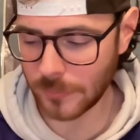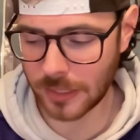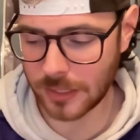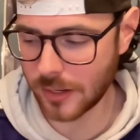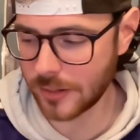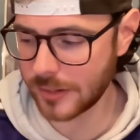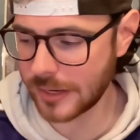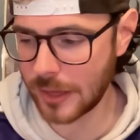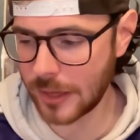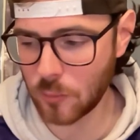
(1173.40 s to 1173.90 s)

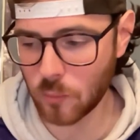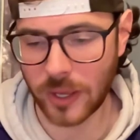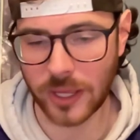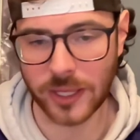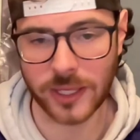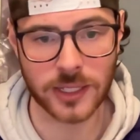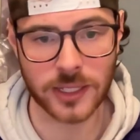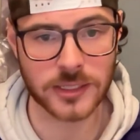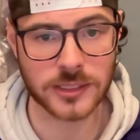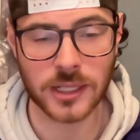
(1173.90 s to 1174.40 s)
Nate
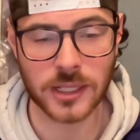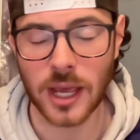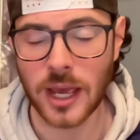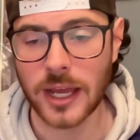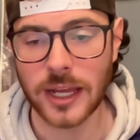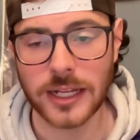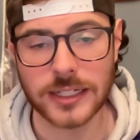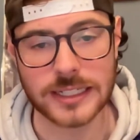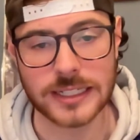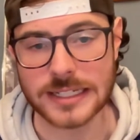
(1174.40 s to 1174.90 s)
Wiggins
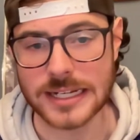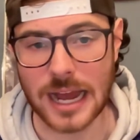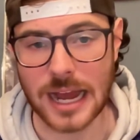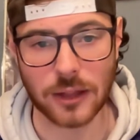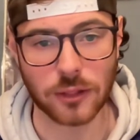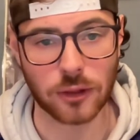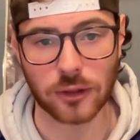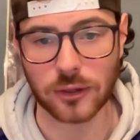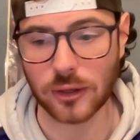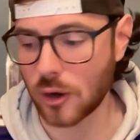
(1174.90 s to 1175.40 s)
did not
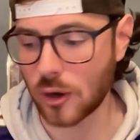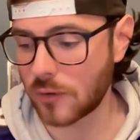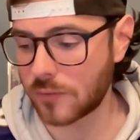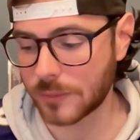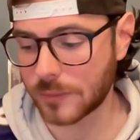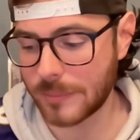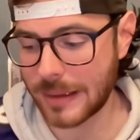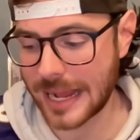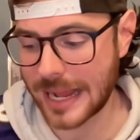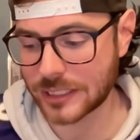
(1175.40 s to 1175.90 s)
look
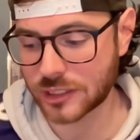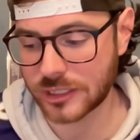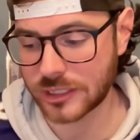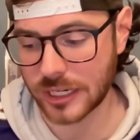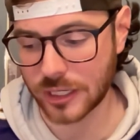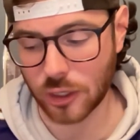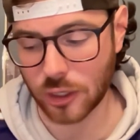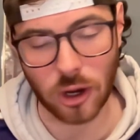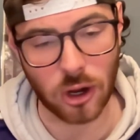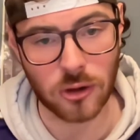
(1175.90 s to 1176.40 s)
overmatched at
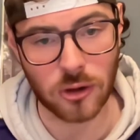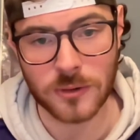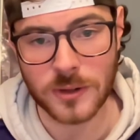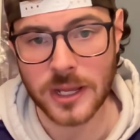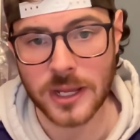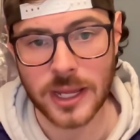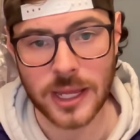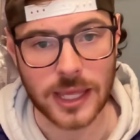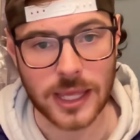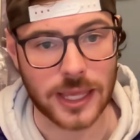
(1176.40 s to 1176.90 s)
all,
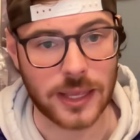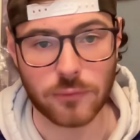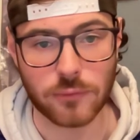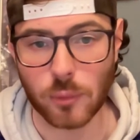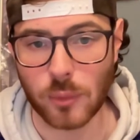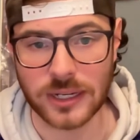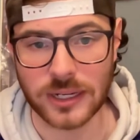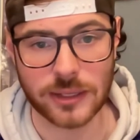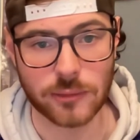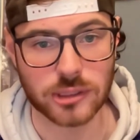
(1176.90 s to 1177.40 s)
even
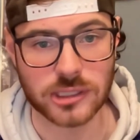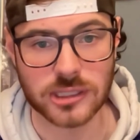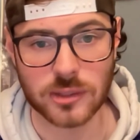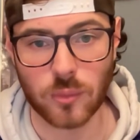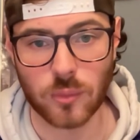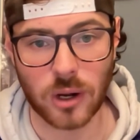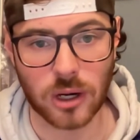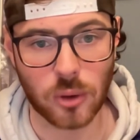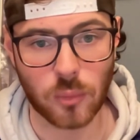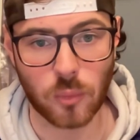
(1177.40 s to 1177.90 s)
when he was in
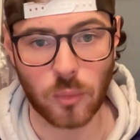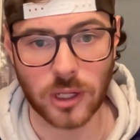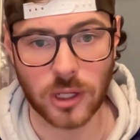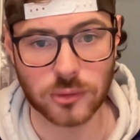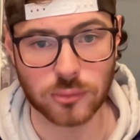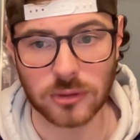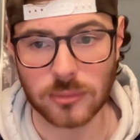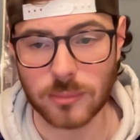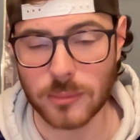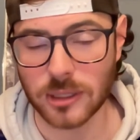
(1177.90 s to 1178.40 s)
one-on-ones
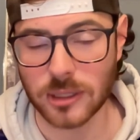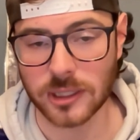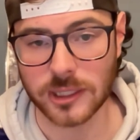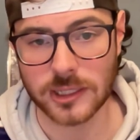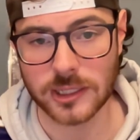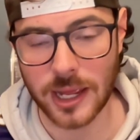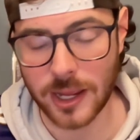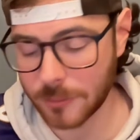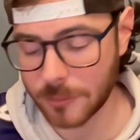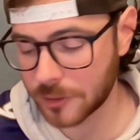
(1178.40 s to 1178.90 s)
with Malik
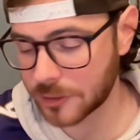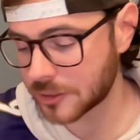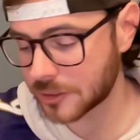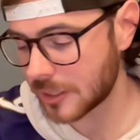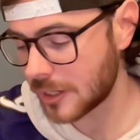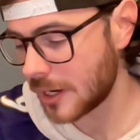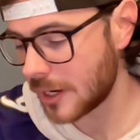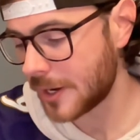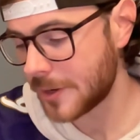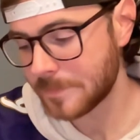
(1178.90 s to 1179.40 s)
Neighbors.
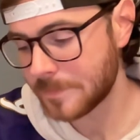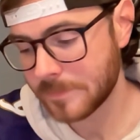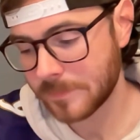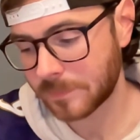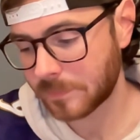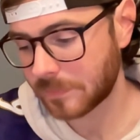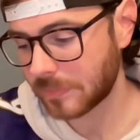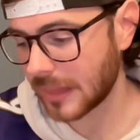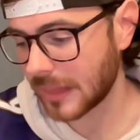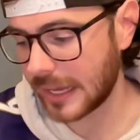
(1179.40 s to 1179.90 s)

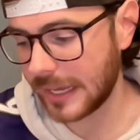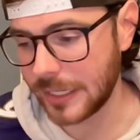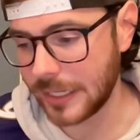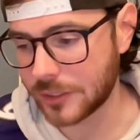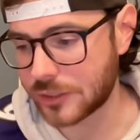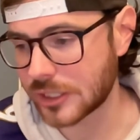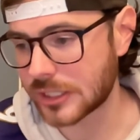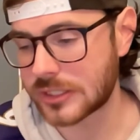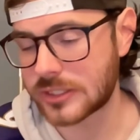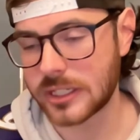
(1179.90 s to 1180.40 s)

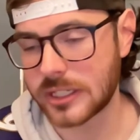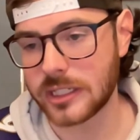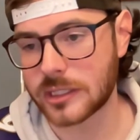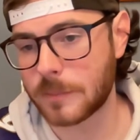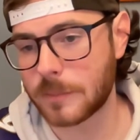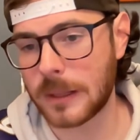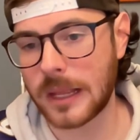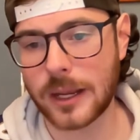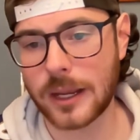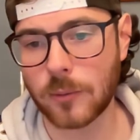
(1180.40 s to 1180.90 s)
He's
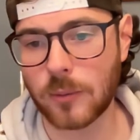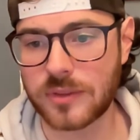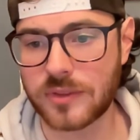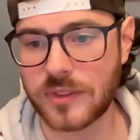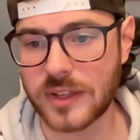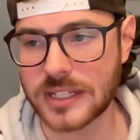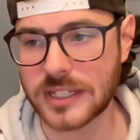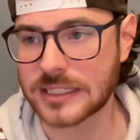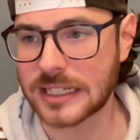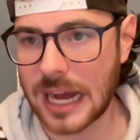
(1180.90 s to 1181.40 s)
playing with
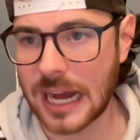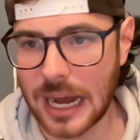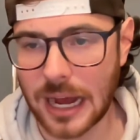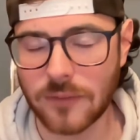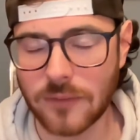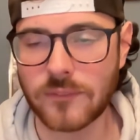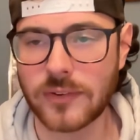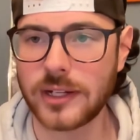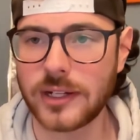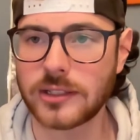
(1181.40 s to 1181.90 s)
this
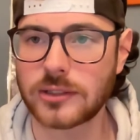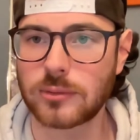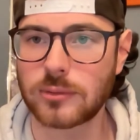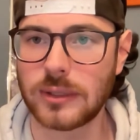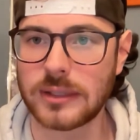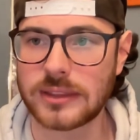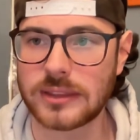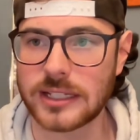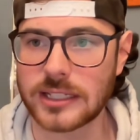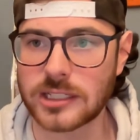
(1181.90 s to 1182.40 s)
confidence,
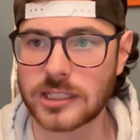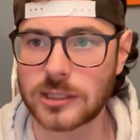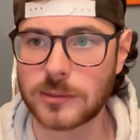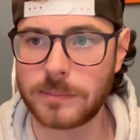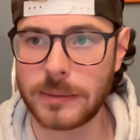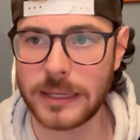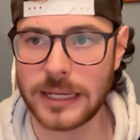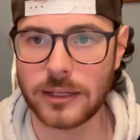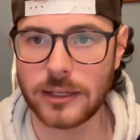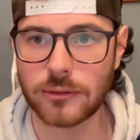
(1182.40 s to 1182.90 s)
with this
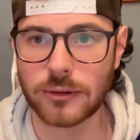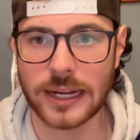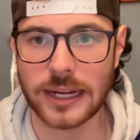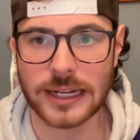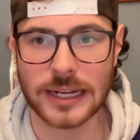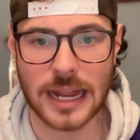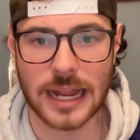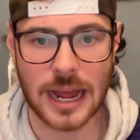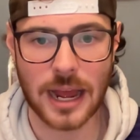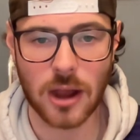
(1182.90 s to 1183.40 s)
speed right
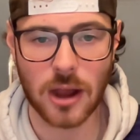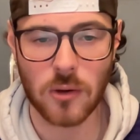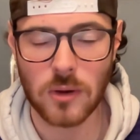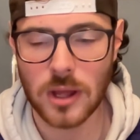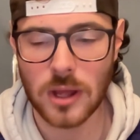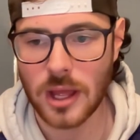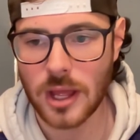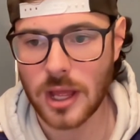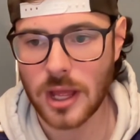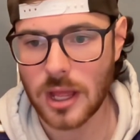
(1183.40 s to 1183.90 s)
now
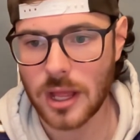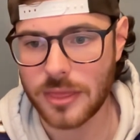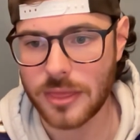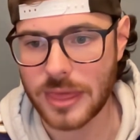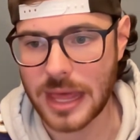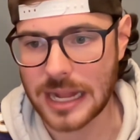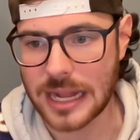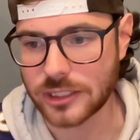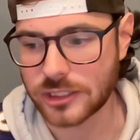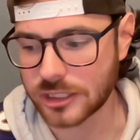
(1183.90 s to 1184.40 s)

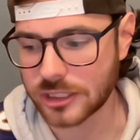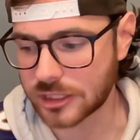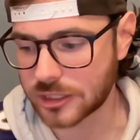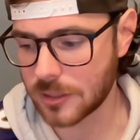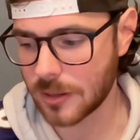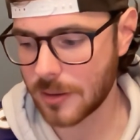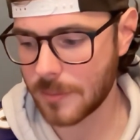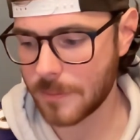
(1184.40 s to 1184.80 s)
that just